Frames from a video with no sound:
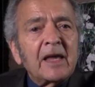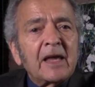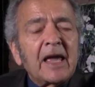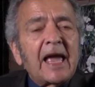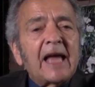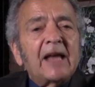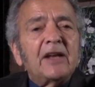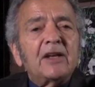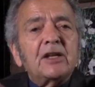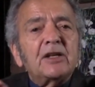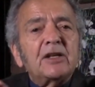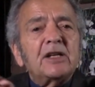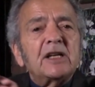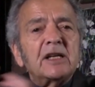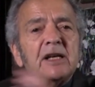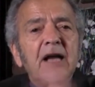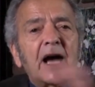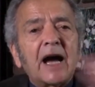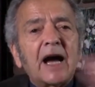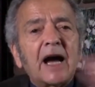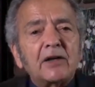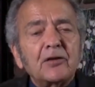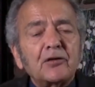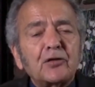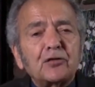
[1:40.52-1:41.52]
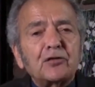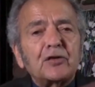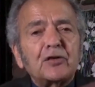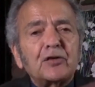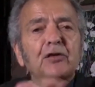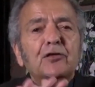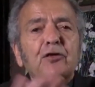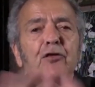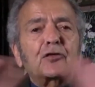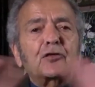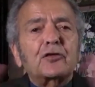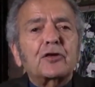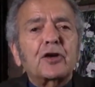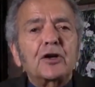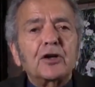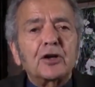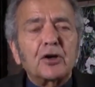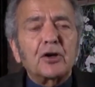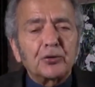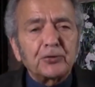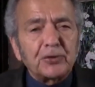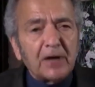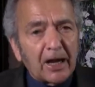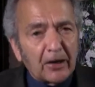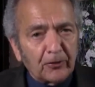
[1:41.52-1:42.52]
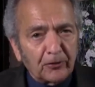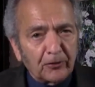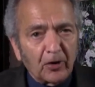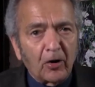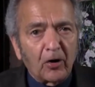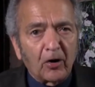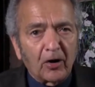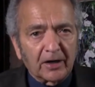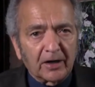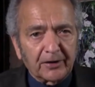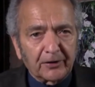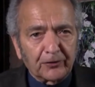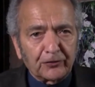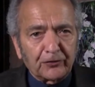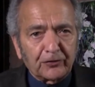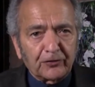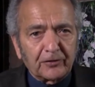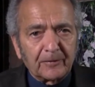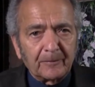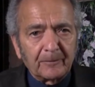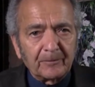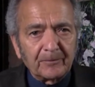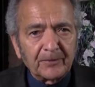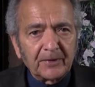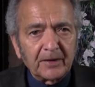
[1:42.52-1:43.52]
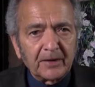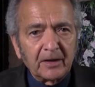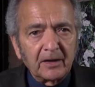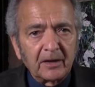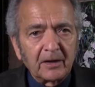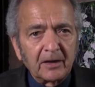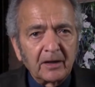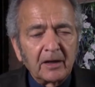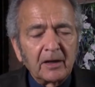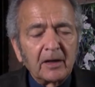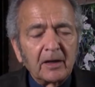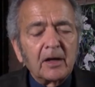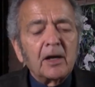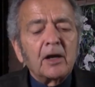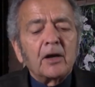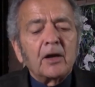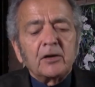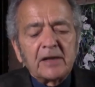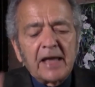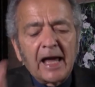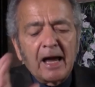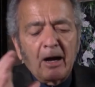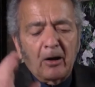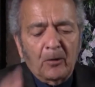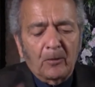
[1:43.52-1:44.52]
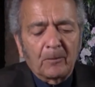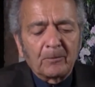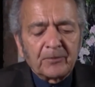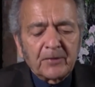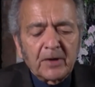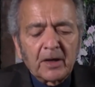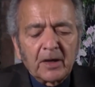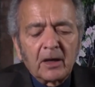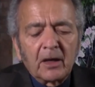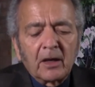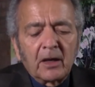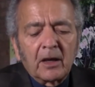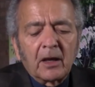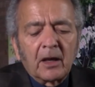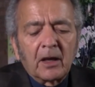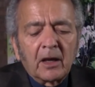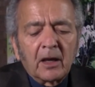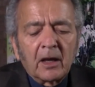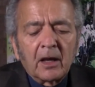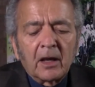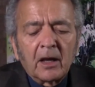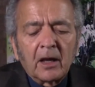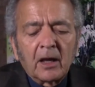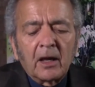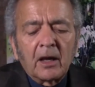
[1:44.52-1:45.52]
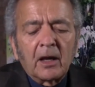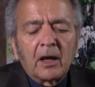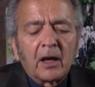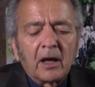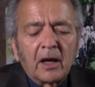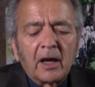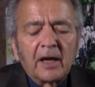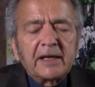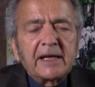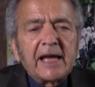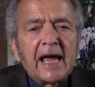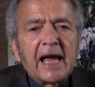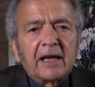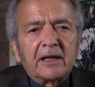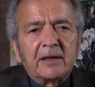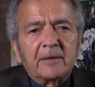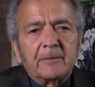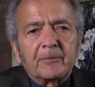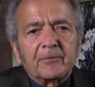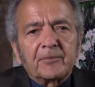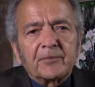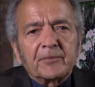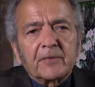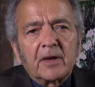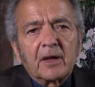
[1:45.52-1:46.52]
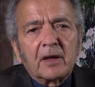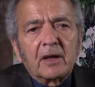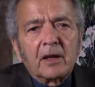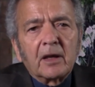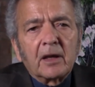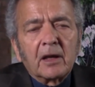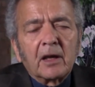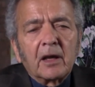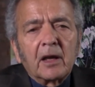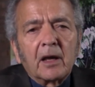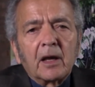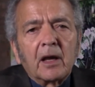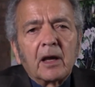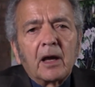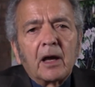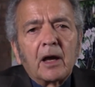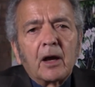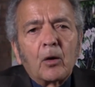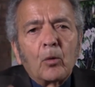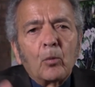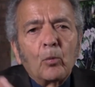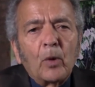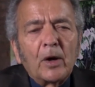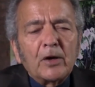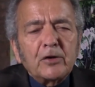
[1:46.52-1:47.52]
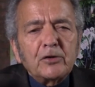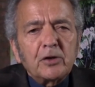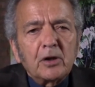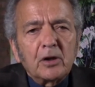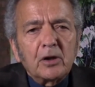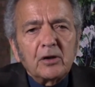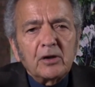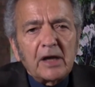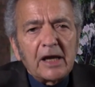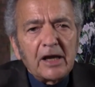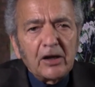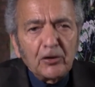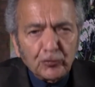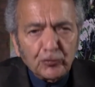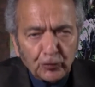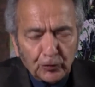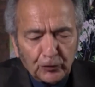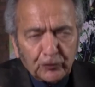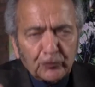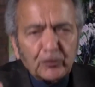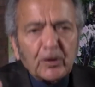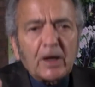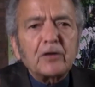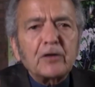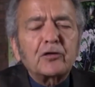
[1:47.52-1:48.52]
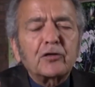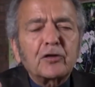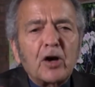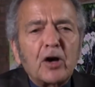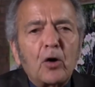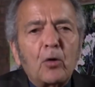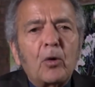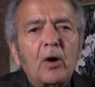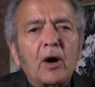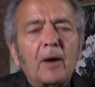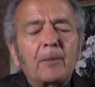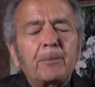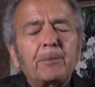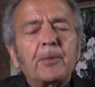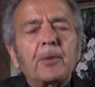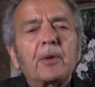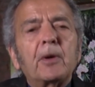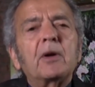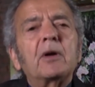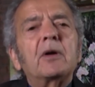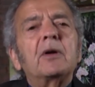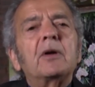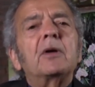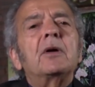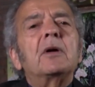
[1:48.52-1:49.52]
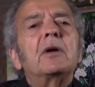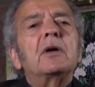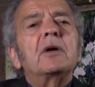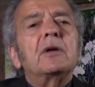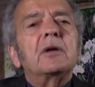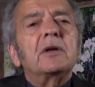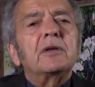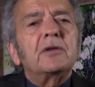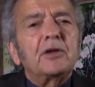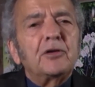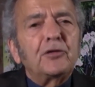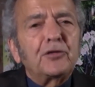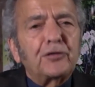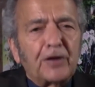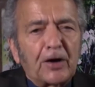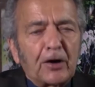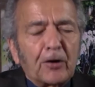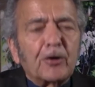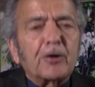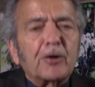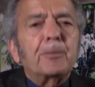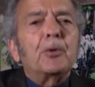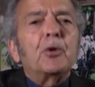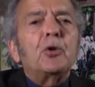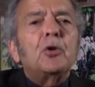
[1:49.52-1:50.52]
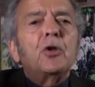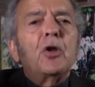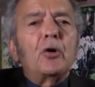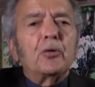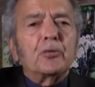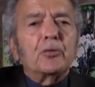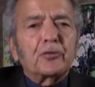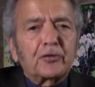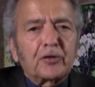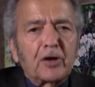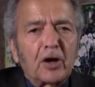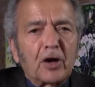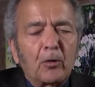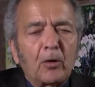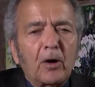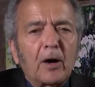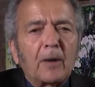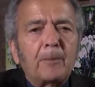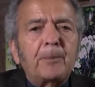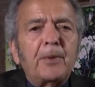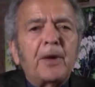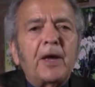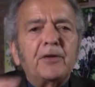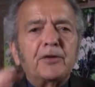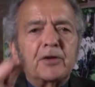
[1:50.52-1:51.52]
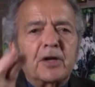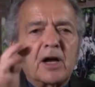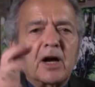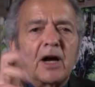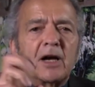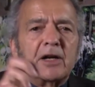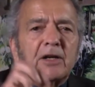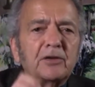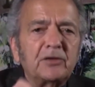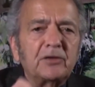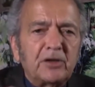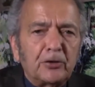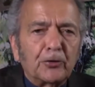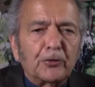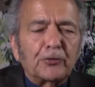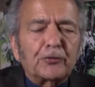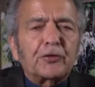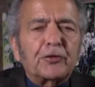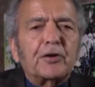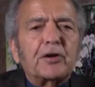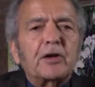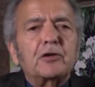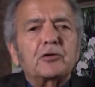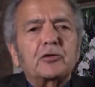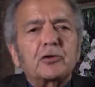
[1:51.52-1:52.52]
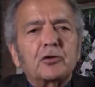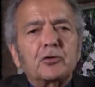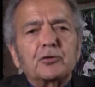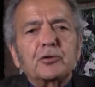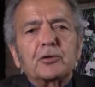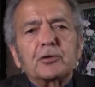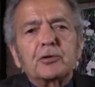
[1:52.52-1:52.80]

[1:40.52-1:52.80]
And in the United States, it's going to go down the hardest. Now, again, when interest rates go up, these variable loans go up, and the kind of deals that they do